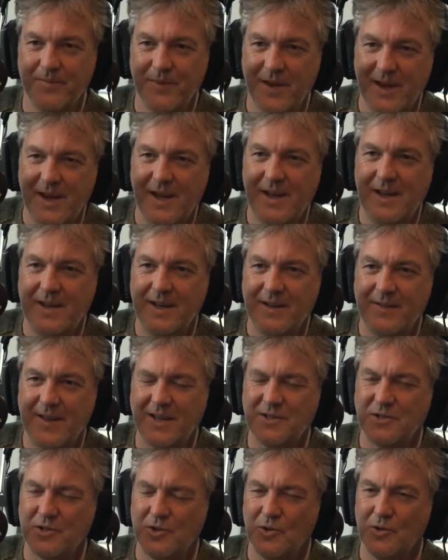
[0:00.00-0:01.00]
them.
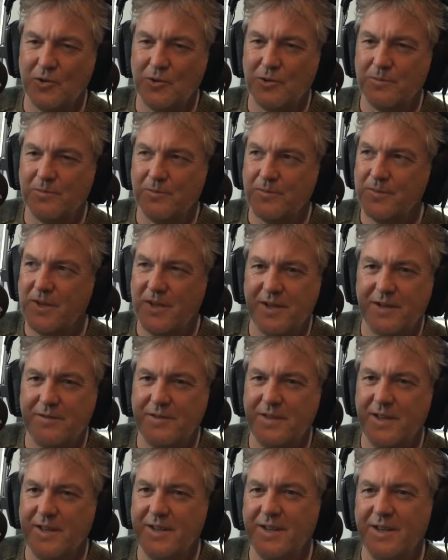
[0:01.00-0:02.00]
That's called
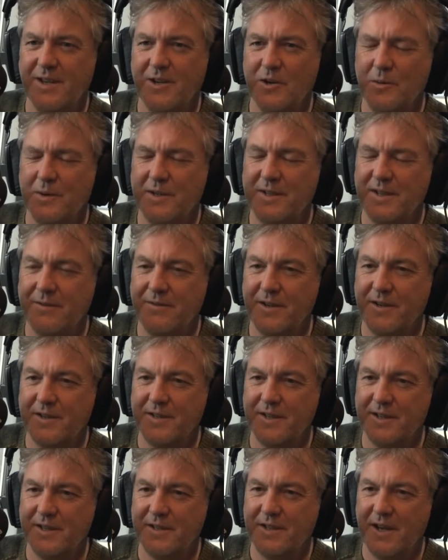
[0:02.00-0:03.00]
curved thinking or whatever
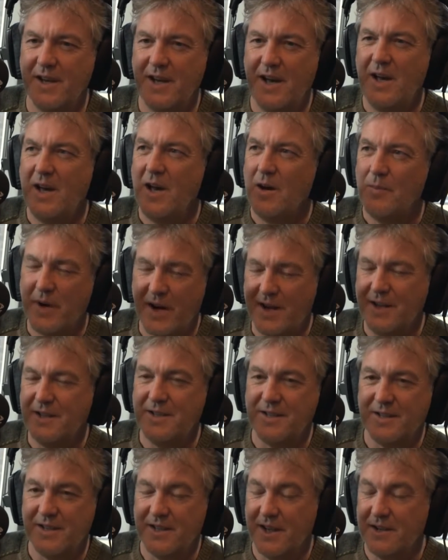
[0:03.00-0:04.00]
it is. But I
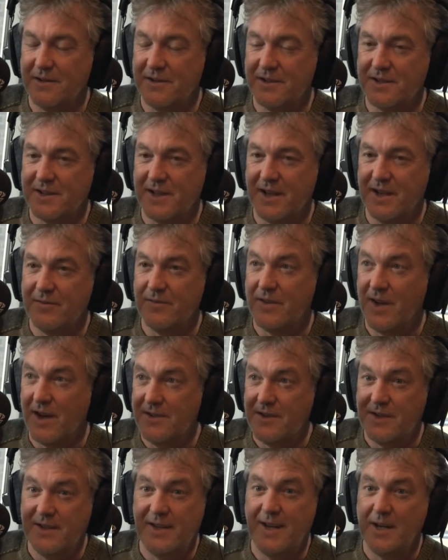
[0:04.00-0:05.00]
didn't notice it,
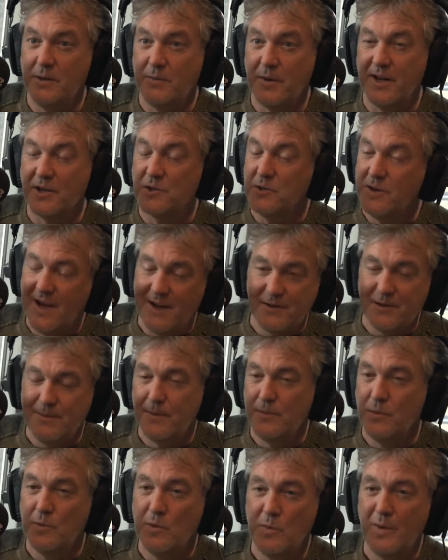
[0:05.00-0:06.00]
neither did anybody else. You have to
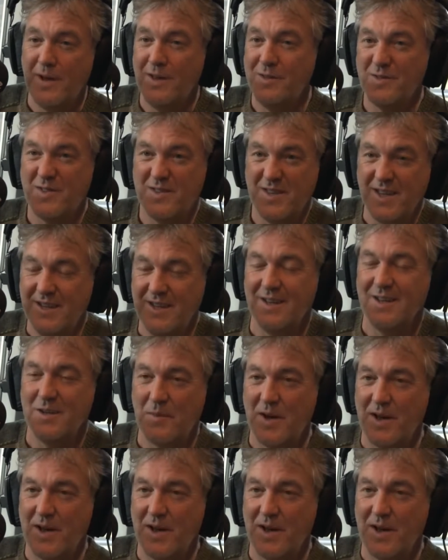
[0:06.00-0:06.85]
remember, we weren't thinking